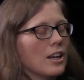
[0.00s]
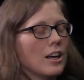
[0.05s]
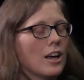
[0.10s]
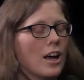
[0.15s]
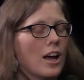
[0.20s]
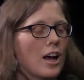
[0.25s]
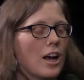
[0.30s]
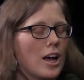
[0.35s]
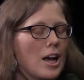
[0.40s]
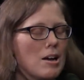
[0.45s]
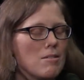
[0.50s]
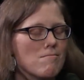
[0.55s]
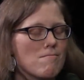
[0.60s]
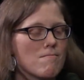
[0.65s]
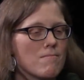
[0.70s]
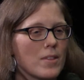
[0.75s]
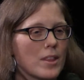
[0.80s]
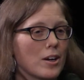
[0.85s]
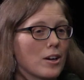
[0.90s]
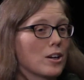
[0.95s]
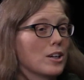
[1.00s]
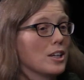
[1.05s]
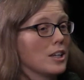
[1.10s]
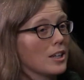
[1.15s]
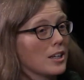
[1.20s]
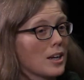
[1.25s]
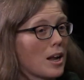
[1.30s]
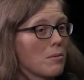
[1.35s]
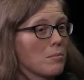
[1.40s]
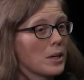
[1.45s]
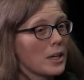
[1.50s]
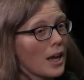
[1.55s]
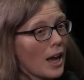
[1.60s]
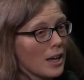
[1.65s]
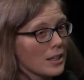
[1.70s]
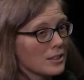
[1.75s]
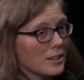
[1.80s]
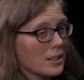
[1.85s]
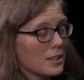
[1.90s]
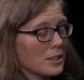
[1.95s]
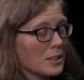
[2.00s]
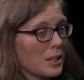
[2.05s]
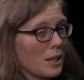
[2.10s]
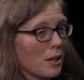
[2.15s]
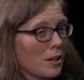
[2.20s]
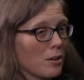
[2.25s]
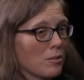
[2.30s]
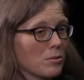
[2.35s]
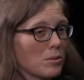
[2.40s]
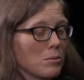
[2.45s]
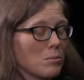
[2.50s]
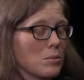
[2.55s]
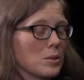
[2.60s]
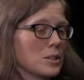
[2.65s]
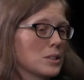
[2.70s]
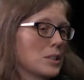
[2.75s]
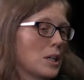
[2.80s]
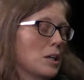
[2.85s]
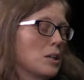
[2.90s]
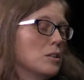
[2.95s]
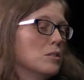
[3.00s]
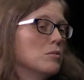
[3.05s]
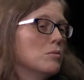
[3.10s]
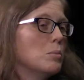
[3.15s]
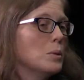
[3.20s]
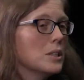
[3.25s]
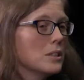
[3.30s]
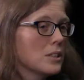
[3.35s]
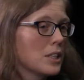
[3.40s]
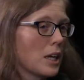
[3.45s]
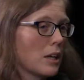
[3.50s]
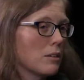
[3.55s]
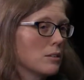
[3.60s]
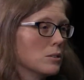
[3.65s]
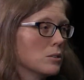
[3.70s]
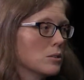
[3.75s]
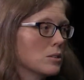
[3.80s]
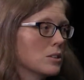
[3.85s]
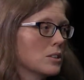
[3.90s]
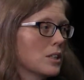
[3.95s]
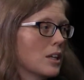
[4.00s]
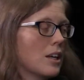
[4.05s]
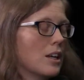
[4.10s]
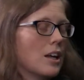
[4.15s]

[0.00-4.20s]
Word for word: Um, there are economic assets there from the sale of buildings.